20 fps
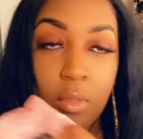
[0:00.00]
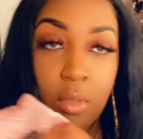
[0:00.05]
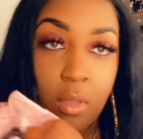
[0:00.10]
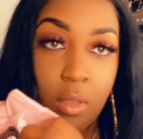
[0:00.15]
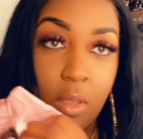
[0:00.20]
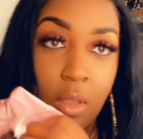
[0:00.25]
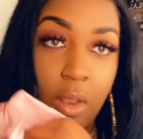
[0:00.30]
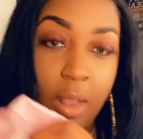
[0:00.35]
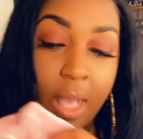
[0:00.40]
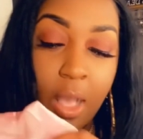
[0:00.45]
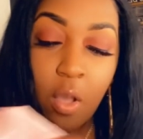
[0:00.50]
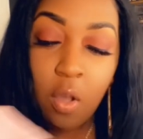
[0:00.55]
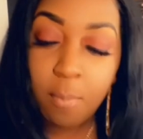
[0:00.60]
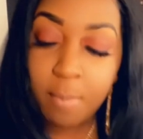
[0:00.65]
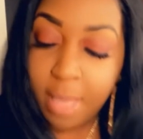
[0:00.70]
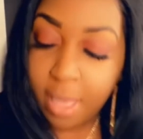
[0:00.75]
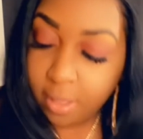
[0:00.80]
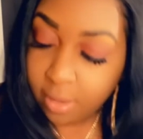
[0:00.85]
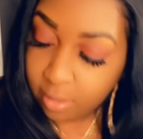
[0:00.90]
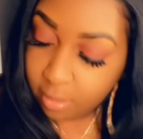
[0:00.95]
I
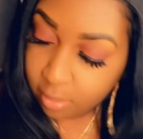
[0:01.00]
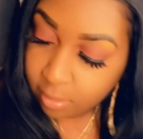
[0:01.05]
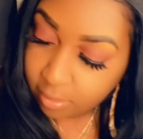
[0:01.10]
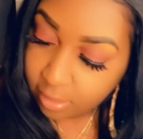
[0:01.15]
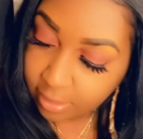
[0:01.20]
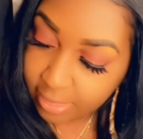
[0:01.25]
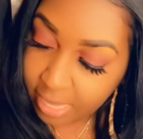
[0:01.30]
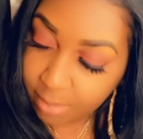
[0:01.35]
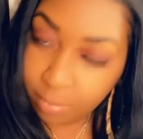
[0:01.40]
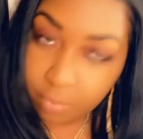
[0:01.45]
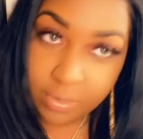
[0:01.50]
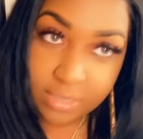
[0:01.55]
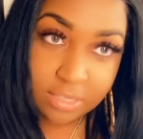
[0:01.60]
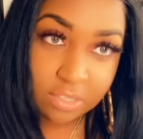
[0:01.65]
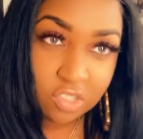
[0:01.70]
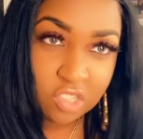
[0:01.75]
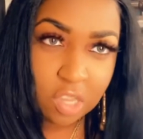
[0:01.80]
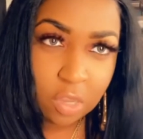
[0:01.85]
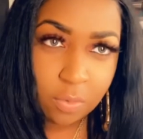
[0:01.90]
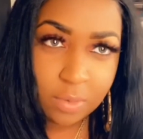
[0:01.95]
hope the label wasn't
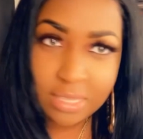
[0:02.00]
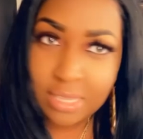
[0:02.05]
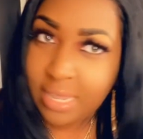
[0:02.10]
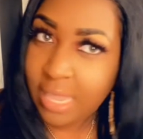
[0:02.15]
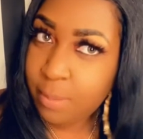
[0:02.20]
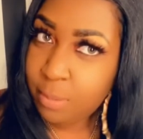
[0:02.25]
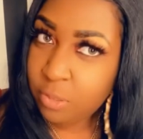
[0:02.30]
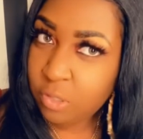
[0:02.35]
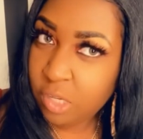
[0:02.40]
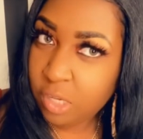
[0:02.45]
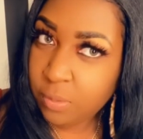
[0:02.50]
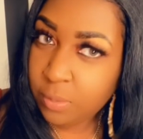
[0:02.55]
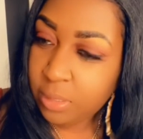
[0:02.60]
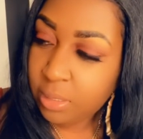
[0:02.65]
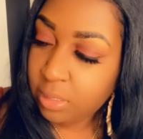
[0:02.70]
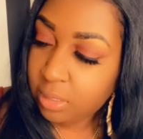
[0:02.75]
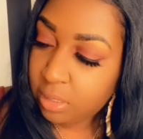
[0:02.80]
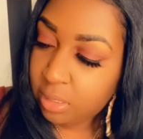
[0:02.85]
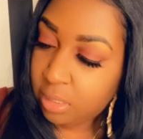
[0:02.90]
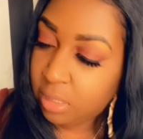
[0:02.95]
showing. Was the label showing?
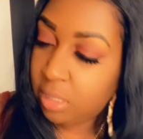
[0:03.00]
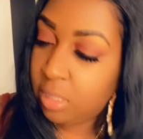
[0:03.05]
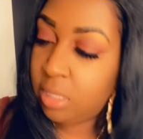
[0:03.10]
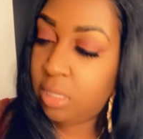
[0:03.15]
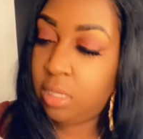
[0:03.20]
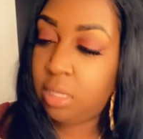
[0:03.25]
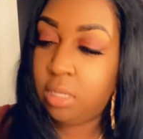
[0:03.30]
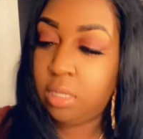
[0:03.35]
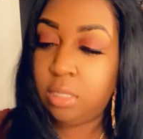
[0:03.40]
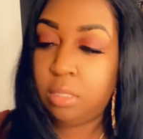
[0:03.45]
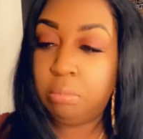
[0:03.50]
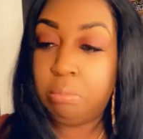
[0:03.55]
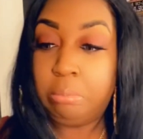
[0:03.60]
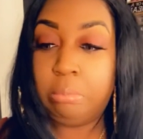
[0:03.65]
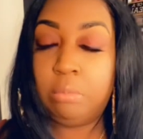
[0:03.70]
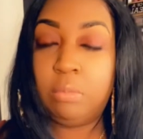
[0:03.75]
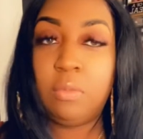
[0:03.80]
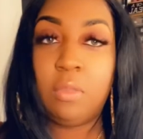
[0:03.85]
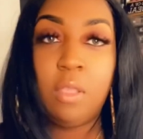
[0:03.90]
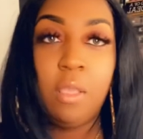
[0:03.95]

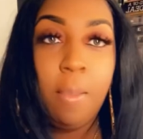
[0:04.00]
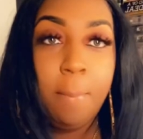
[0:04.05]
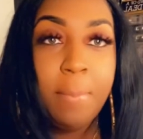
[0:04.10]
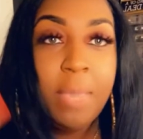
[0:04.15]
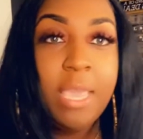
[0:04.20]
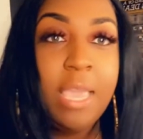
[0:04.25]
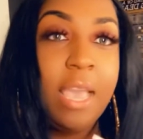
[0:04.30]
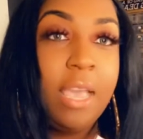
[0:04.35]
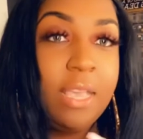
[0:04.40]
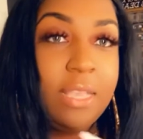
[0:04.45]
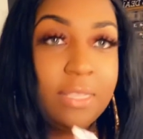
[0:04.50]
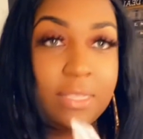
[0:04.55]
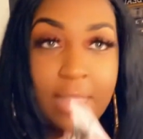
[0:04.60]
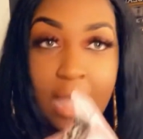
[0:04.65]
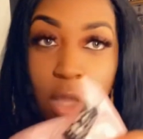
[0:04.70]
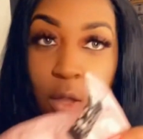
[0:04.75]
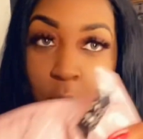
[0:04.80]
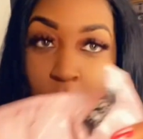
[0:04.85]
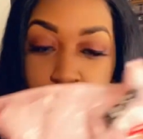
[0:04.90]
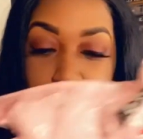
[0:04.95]
But yeah, it's not
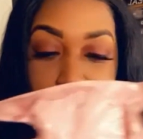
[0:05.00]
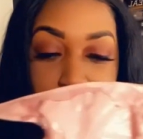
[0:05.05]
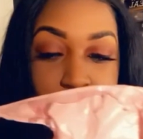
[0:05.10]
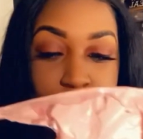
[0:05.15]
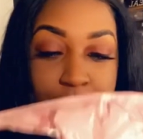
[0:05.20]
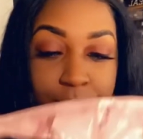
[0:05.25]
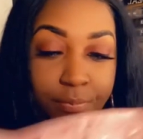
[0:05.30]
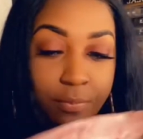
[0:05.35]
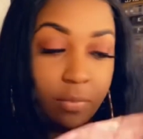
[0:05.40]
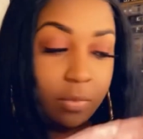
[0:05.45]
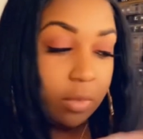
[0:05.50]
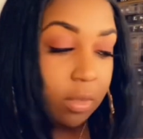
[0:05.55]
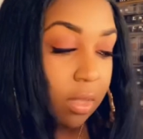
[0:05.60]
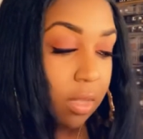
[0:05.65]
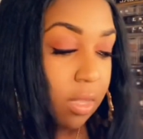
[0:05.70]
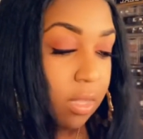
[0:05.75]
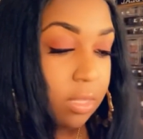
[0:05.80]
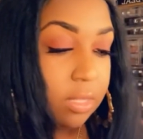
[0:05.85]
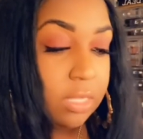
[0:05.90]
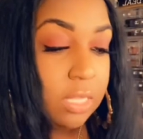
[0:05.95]
open.
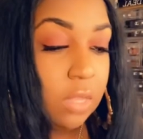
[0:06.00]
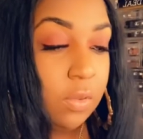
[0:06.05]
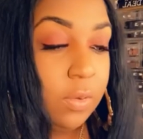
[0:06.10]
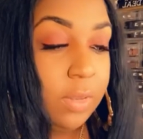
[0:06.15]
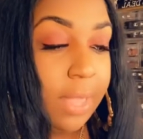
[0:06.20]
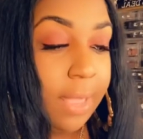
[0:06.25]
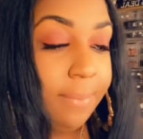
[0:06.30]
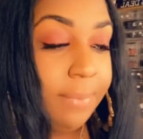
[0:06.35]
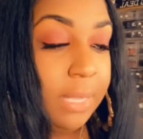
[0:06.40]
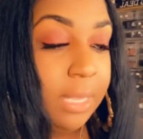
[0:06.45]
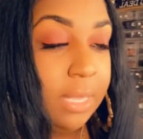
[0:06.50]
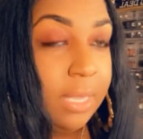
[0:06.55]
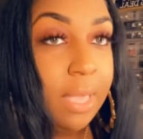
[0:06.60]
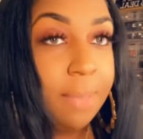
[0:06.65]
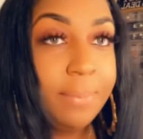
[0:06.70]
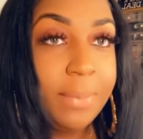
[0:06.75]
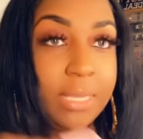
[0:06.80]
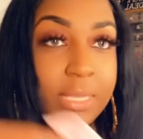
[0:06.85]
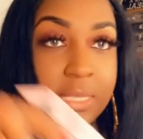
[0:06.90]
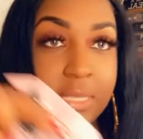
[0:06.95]
So let me get
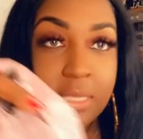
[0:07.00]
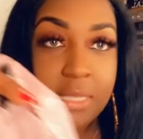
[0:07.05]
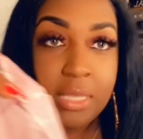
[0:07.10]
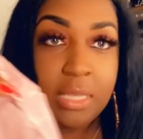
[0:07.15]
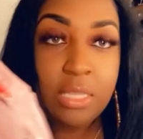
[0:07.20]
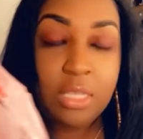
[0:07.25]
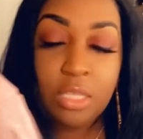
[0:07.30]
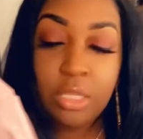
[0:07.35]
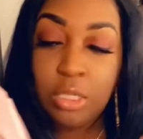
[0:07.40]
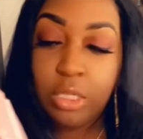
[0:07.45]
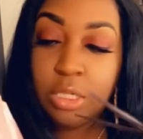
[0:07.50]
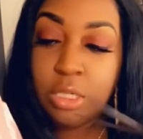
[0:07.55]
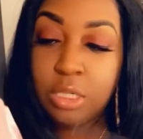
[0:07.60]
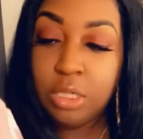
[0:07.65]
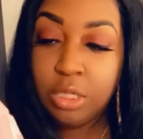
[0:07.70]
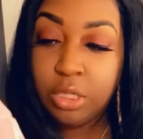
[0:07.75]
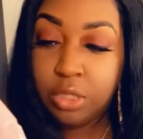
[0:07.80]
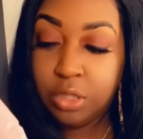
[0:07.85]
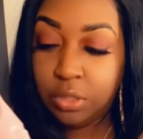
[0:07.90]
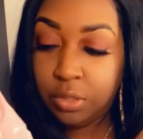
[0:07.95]
my
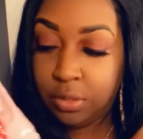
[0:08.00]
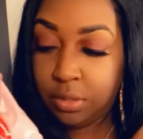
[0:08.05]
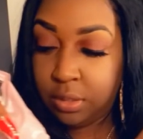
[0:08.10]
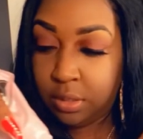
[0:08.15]
scissors.